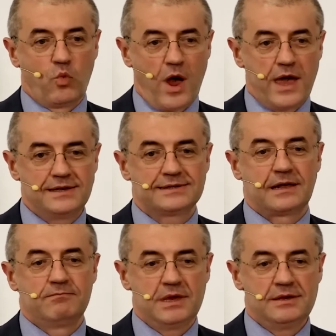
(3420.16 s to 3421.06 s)
ways
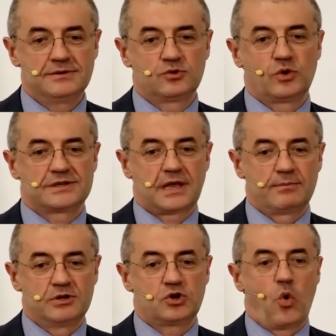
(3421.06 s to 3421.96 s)
and means to
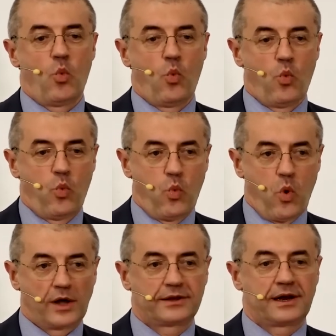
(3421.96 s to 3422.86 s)
establish
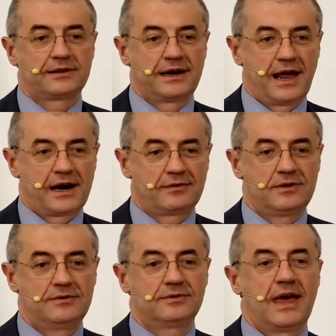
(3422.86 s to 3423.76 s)
what are the
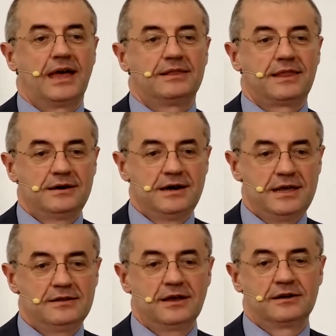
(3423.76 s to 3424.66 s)
narratives that
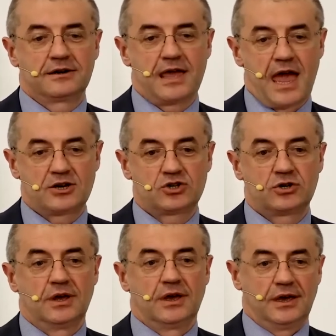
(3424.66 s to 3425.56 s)
need a
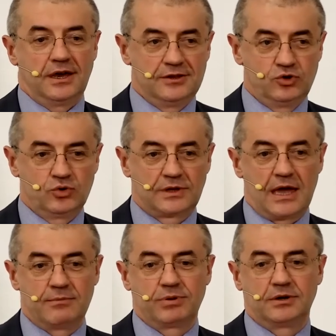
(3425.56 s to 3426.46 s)
reaction in due
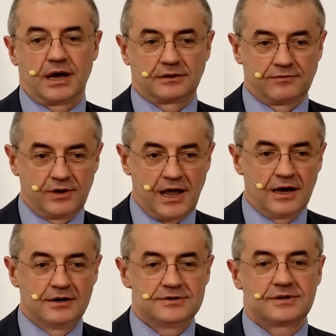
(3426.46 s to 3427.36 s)
time, at a very
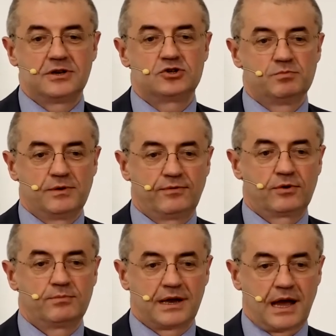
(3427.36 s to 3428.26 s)
early stage, before
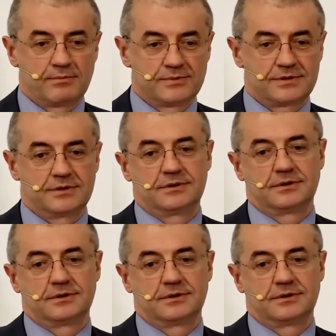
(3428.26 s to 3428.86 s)
it becomes